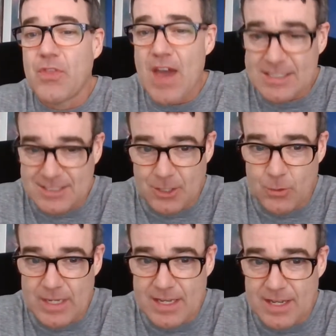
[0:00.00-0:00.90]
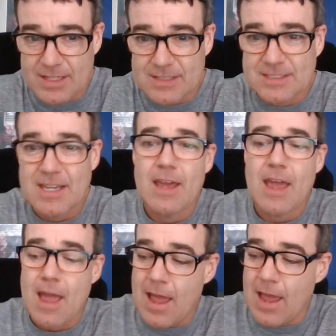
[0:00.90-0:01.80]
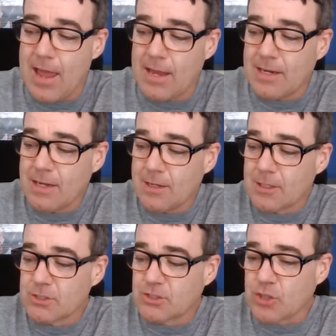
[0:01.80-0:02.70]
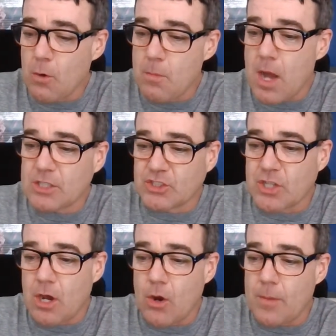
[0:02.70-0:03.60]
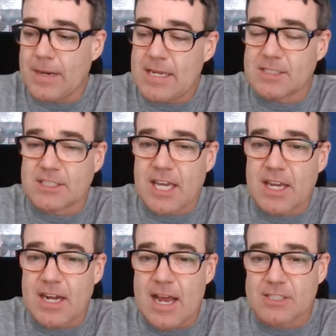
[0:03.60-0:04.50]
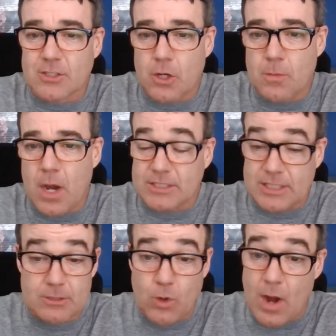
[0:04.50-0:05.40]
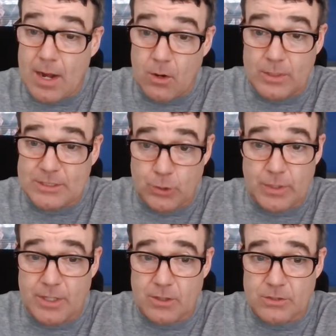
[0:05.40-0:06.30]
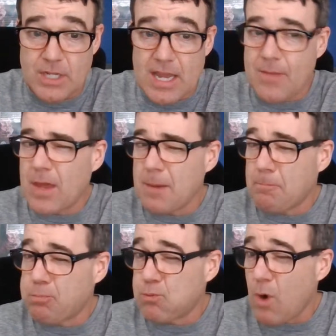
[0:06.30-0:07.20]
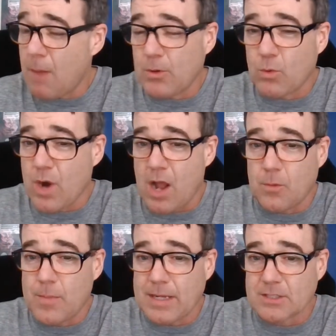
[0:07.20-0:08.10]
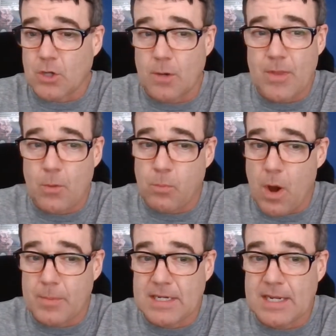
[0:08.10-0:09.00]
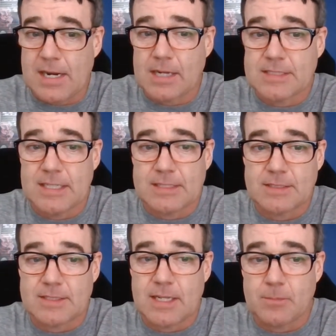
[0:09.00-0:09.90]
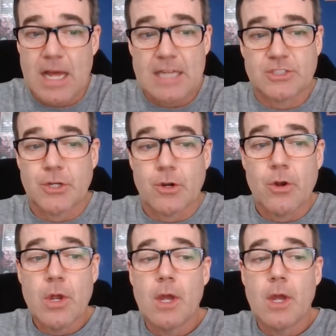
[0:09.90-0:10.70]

That's who he is." And so much so, I mean, he is kicking ass so much. Granted, only 2 years, and they probably were not going to make a tournament. They were probably an NIT team last year,